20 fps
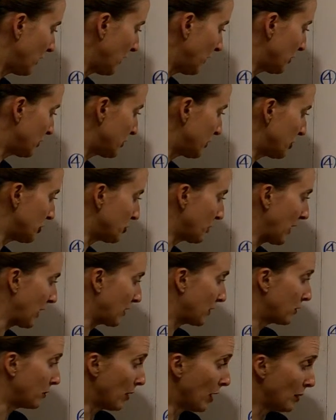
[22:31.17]
there's the
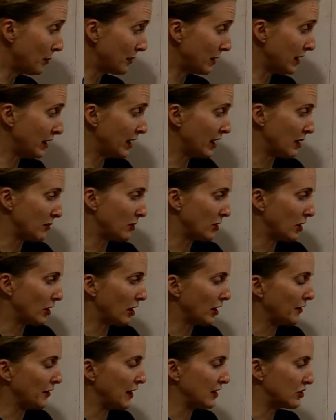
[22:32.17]
direct thrombin
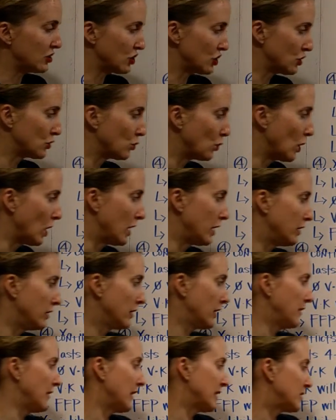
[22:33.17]
inhibitor, and that's just one,
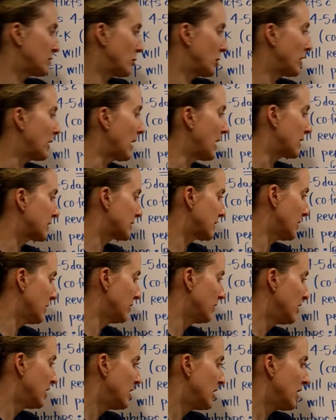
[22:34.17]
and that's Pradaxa,
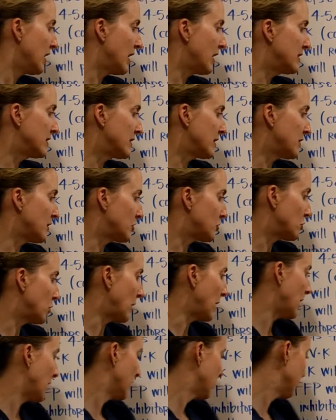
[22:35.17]
ends in the
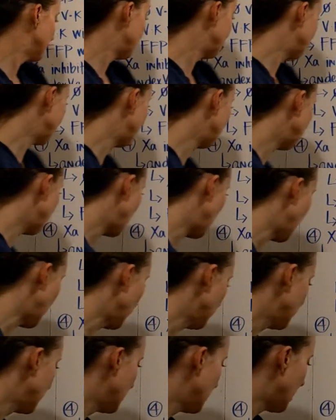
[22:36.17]
tran,
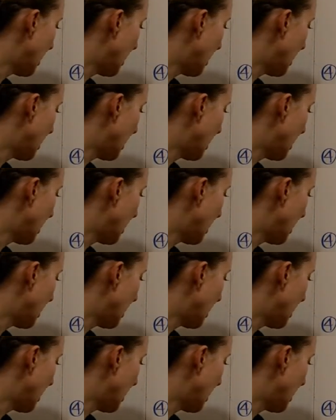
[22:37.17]
okay?